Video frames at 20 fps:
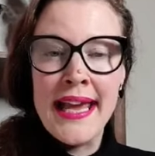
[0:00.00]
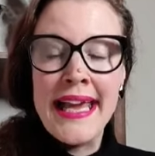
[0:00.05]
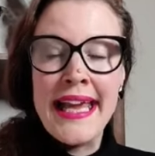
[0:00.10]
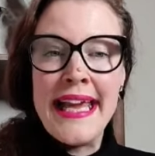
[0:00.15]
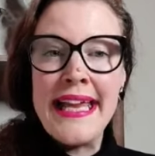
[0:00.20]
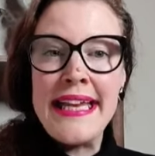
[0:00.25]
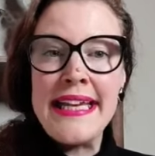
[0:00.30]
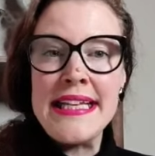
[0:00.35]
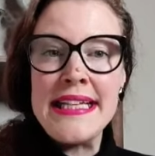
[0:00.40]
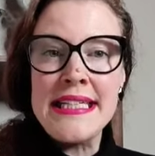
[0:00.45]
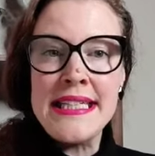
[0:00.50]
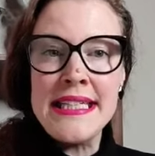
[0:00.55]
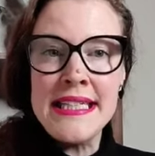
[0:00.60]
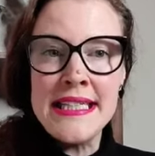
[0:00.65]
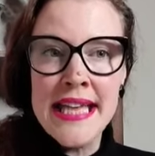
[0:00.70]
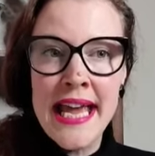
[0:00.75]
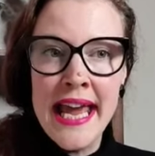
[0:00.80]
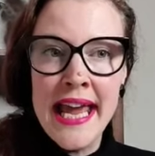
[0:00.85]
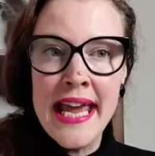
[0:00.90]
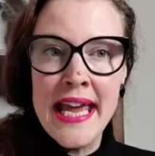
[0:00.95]
It is
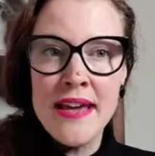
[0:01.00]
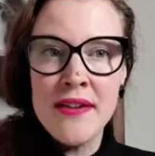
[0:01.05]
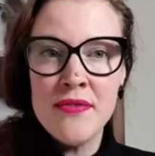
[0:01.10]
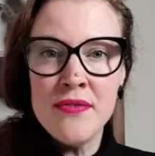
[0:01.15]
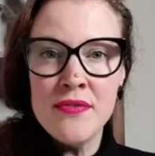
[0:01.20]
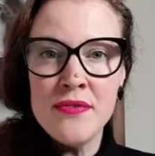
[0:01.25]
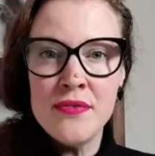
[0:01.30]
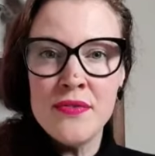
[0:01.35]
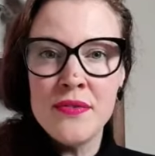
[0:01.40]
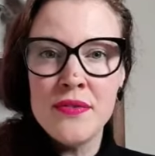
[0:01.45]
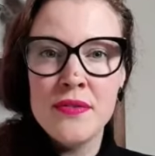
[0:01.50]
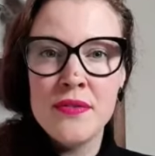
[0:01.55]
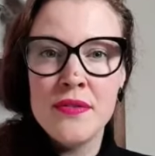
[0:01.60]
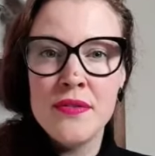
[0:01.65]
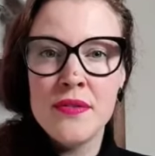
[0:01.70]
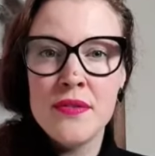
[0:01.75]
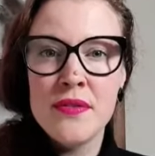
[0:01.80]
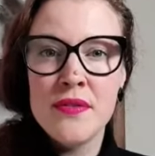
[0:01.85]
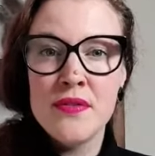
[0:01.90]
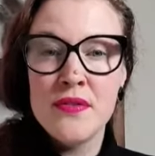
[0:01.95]
safe
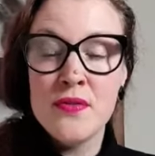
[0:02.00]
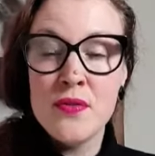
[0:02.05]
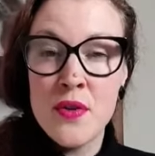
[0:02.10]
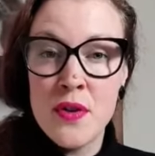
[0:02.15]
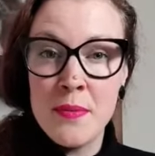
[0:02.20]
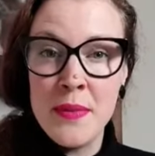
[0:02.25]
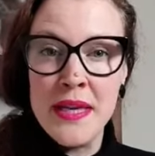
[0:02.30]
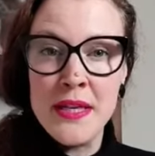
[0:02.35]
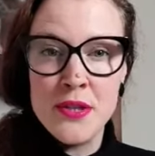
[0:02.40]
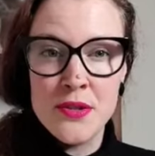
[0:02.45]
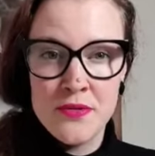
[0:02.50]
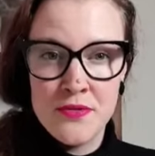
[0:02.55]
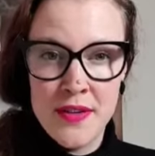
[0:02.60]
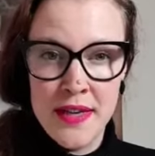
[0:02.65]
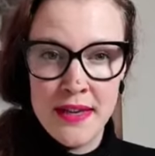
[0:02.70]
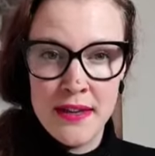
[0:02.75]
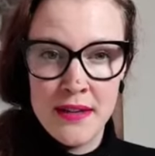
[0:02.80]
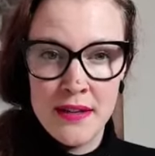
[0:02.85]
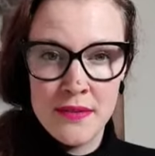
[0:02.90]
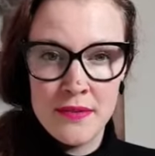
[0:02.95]
for me to
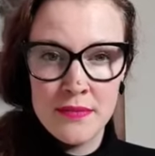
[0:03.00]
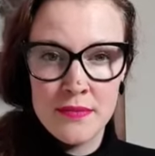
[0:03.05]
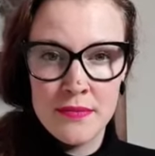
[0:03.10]
feel.